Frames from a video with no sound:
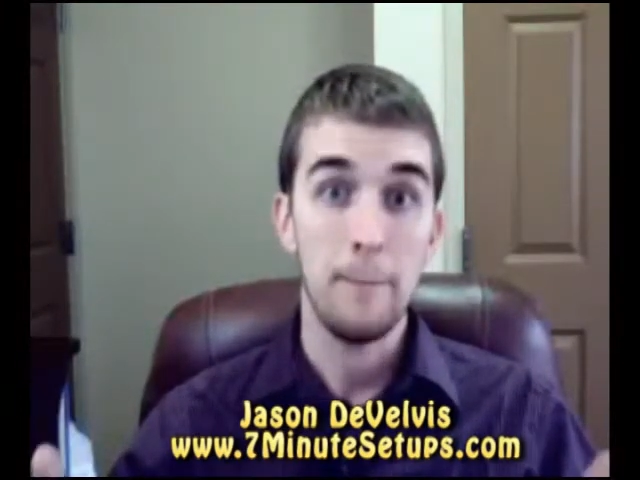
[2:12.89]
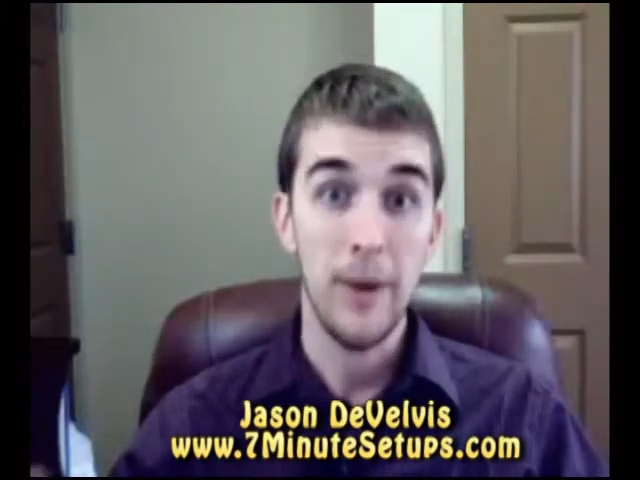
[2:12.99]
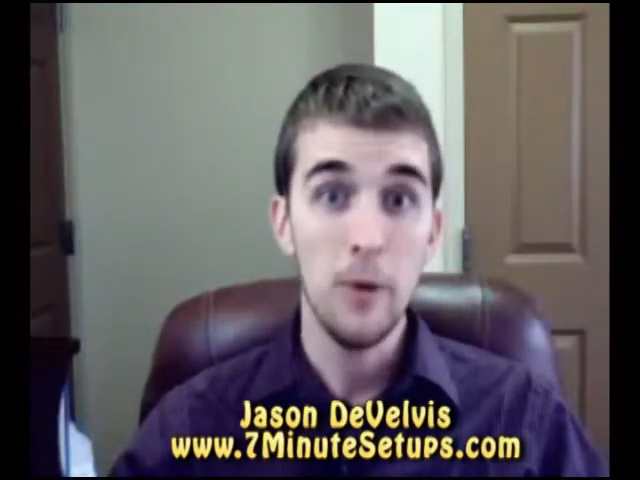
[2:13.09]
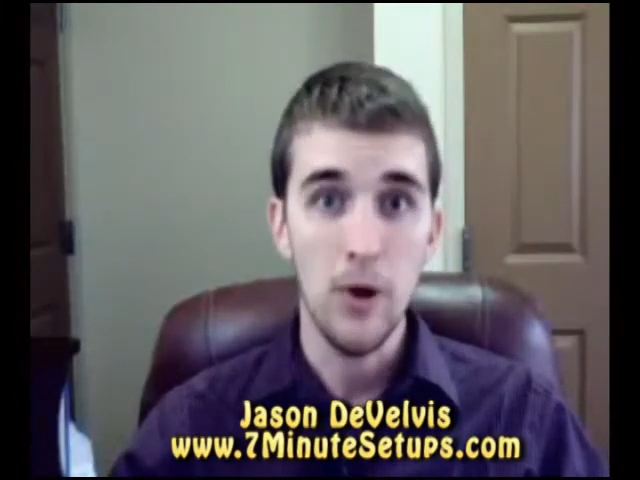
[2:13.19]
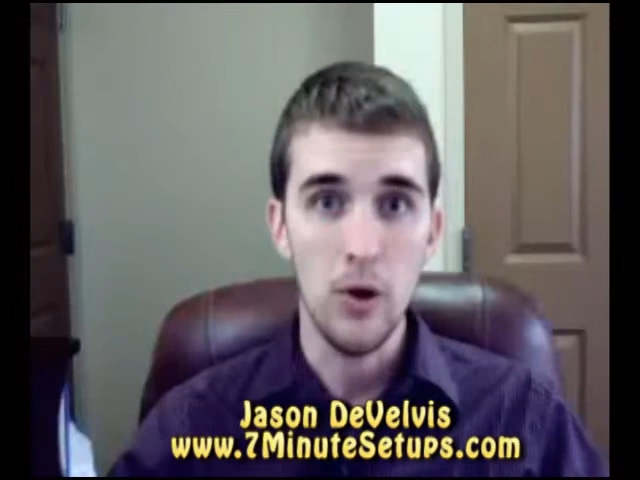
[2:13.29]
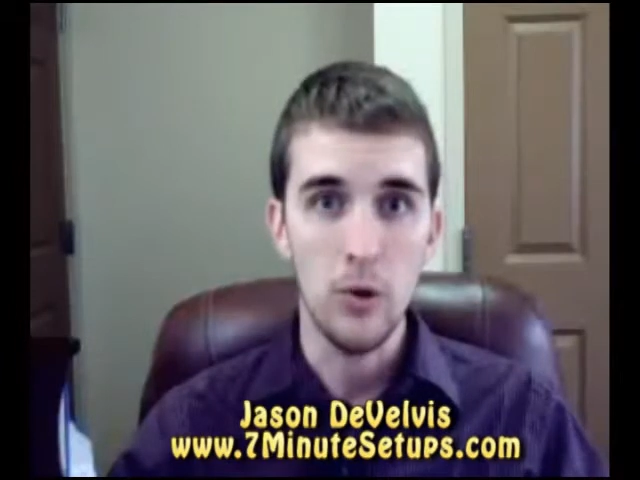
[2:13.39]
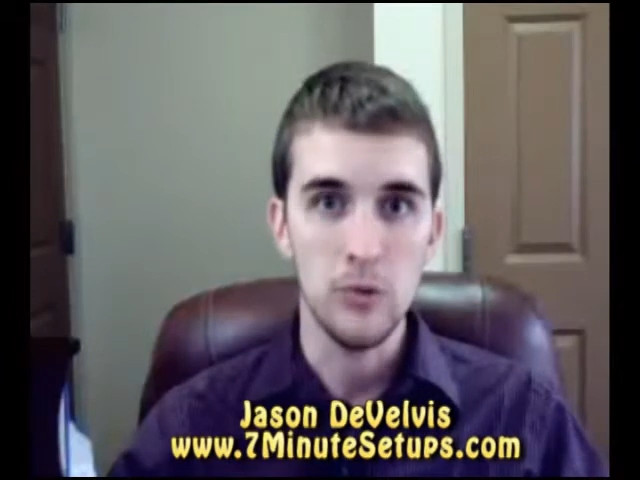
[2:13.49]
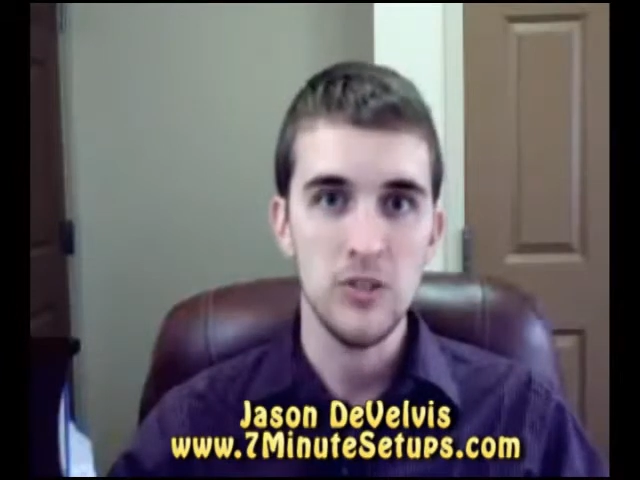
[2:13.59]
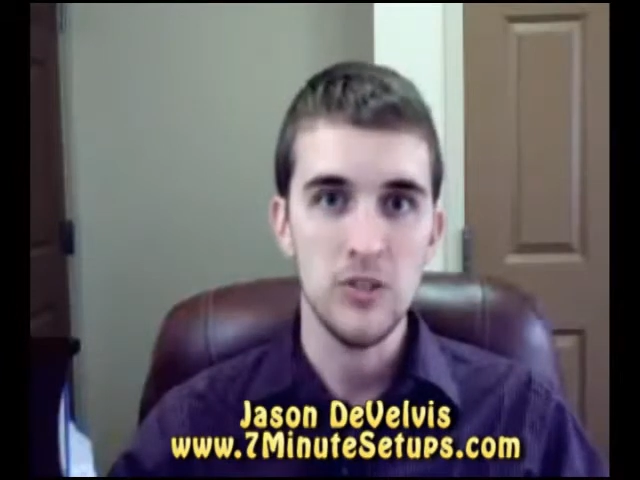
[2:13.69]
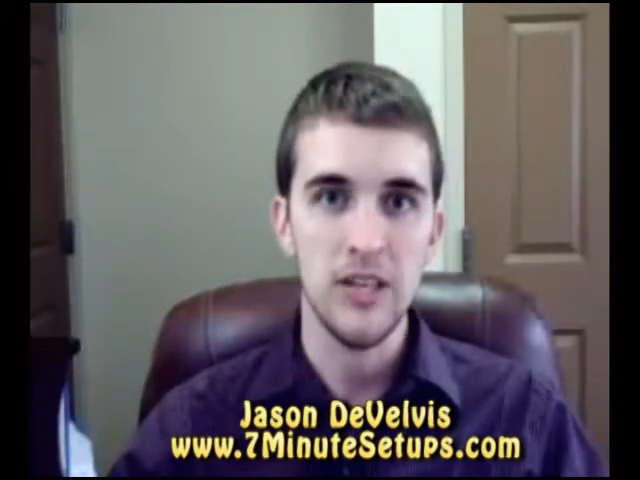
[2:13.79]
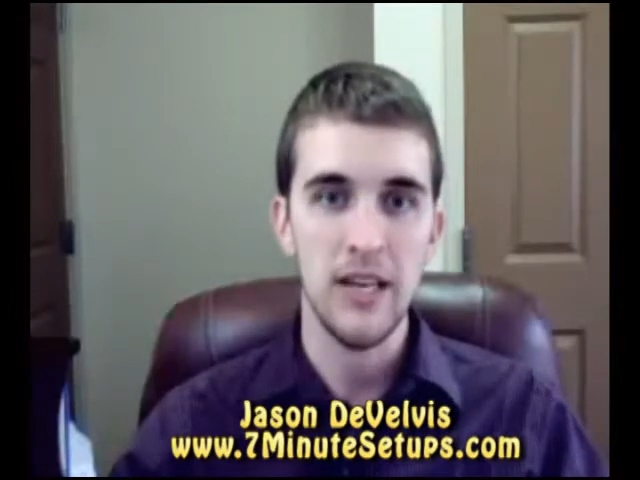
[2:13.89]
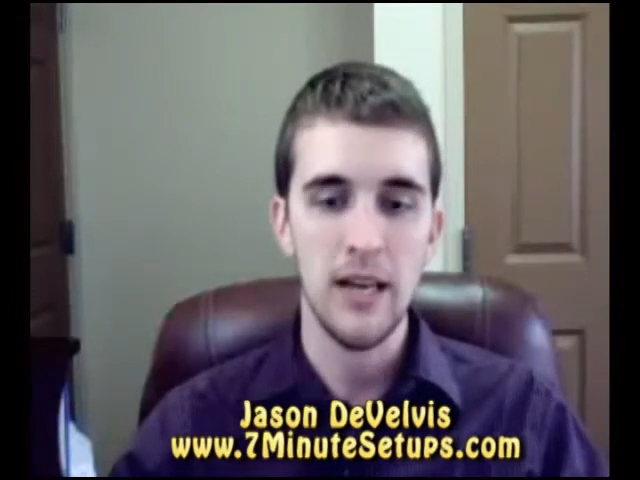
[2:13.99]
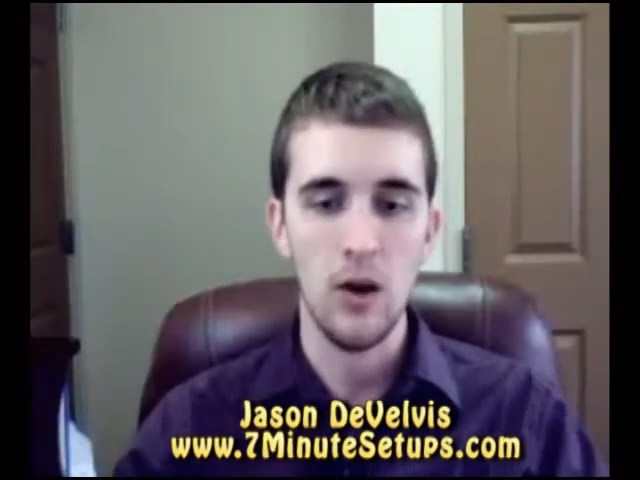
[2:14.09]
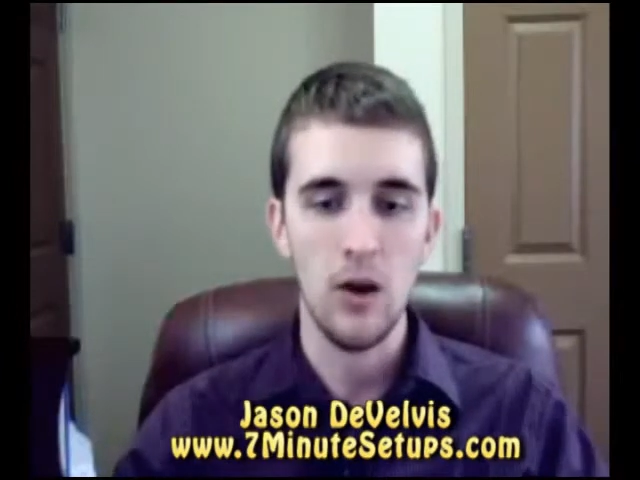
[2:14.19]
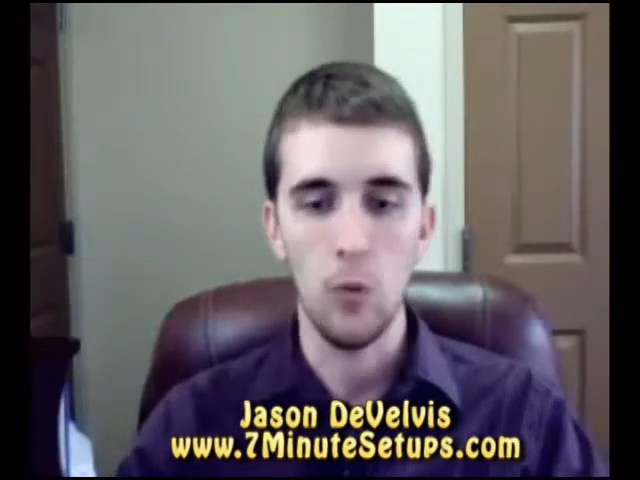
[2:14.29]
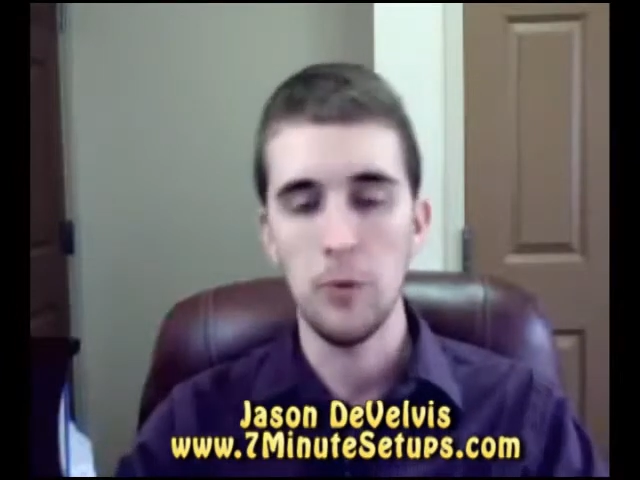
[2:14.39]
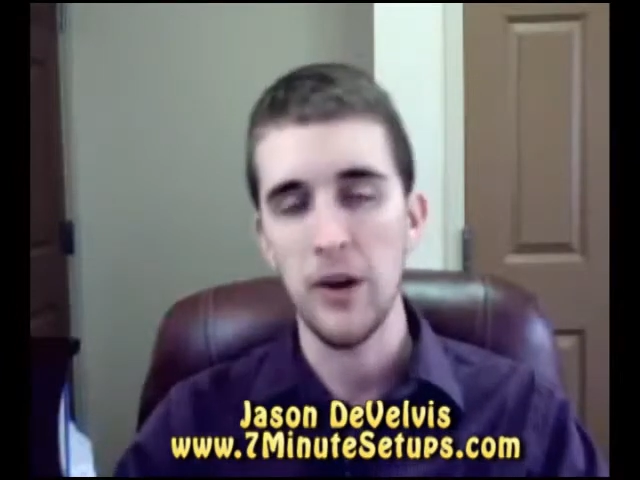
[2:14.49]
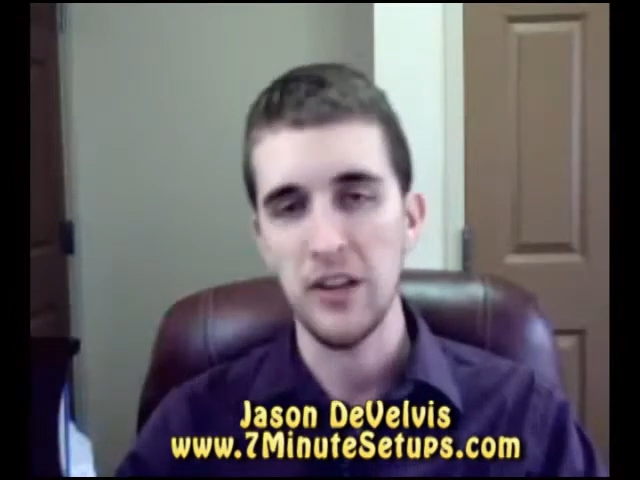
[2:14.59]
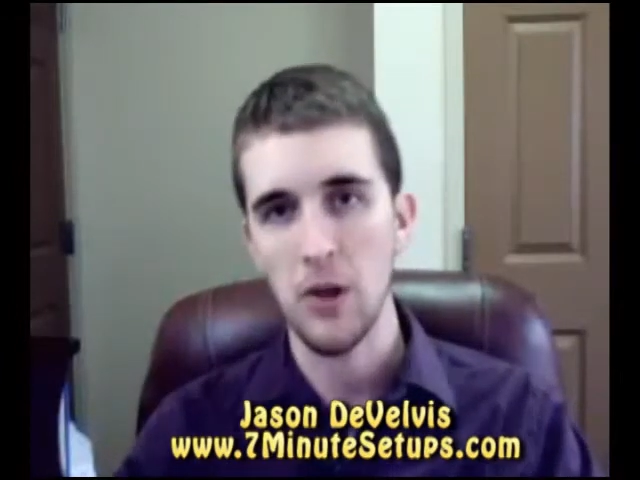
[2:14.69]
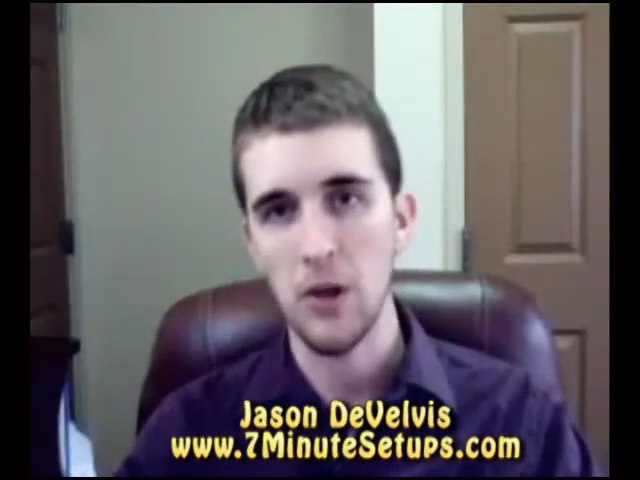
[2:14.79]
bare bones to get a
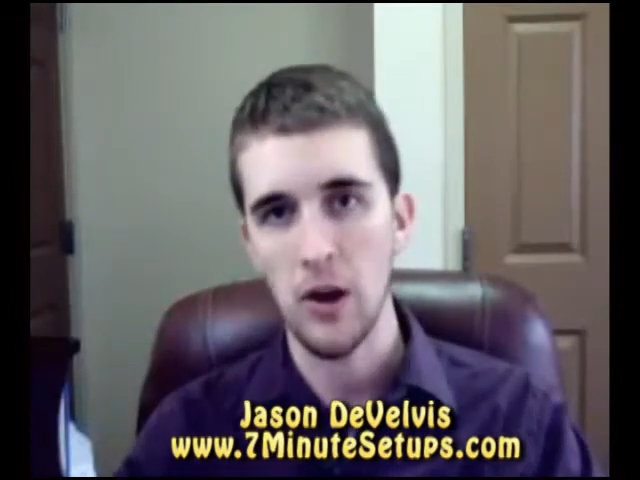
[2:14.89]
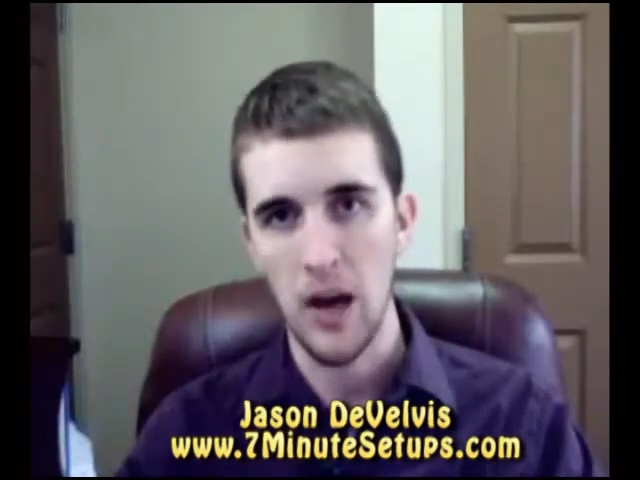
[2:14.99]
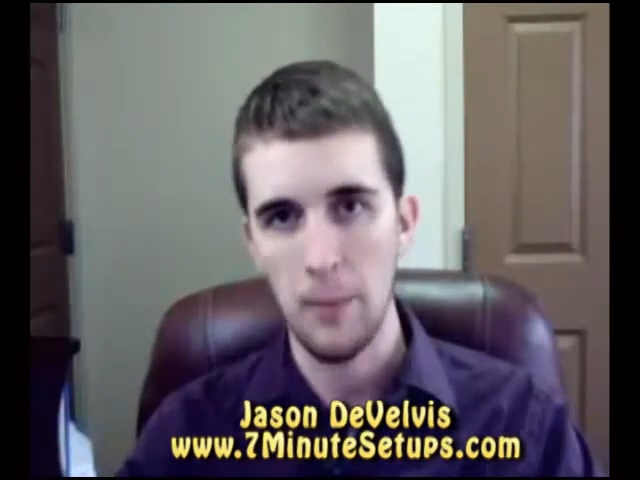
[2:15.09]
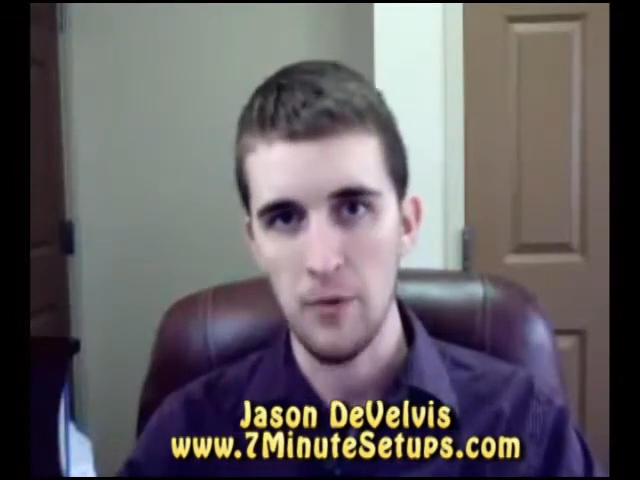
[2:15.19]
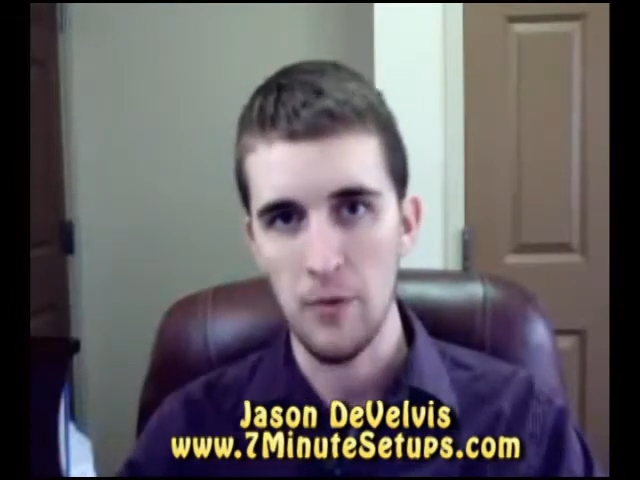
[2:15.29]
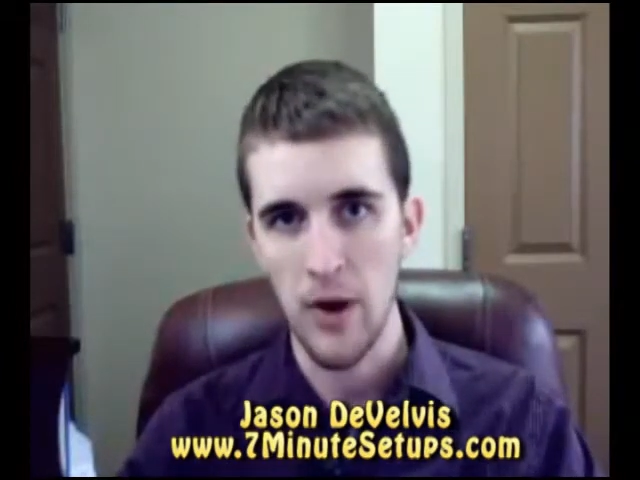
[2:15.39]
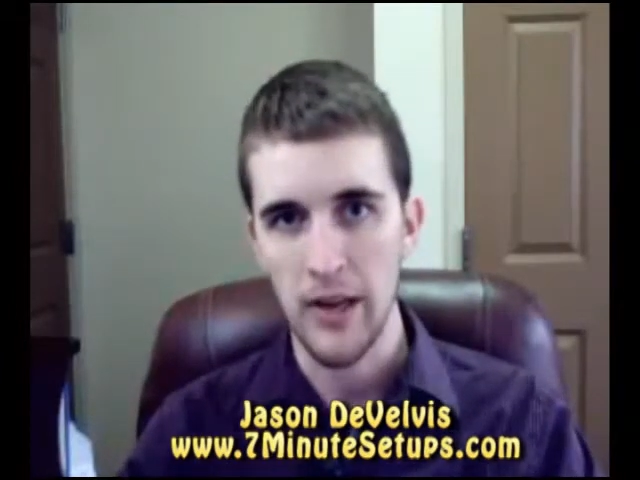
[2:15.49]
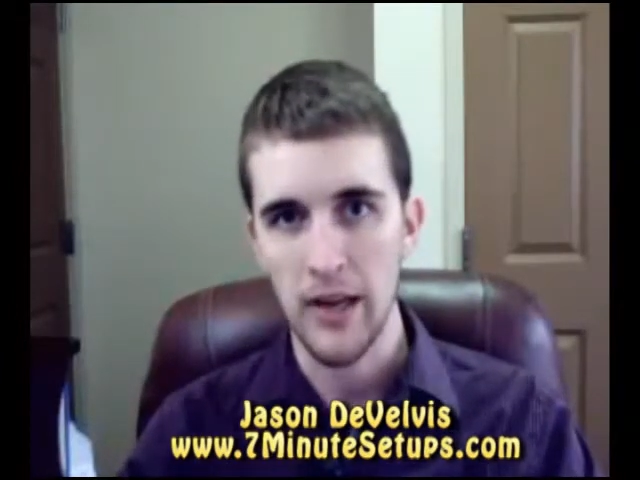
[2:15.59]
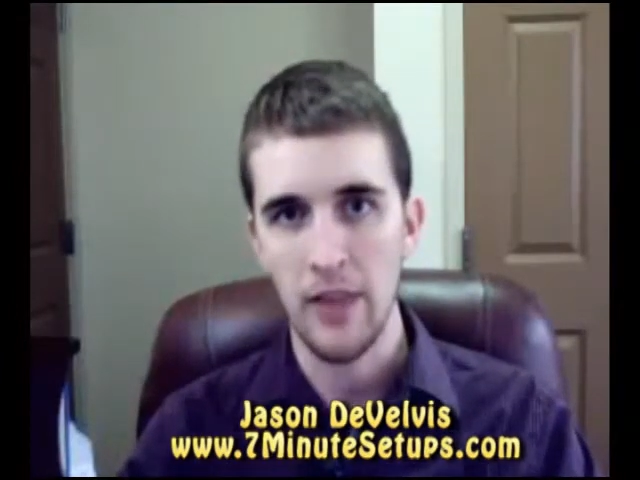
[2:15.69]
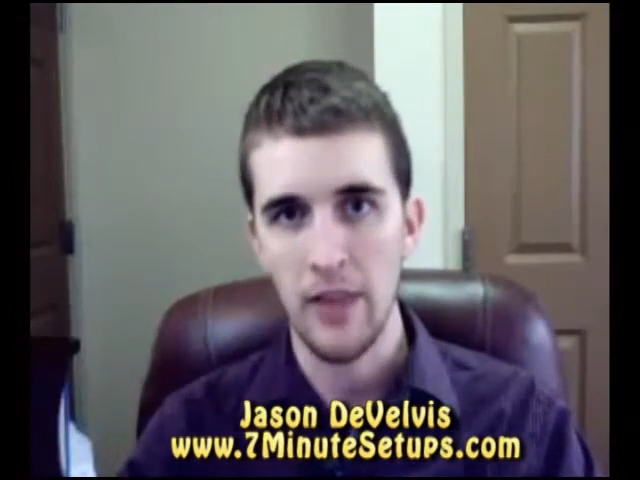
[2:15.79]
WordPress blog up and running?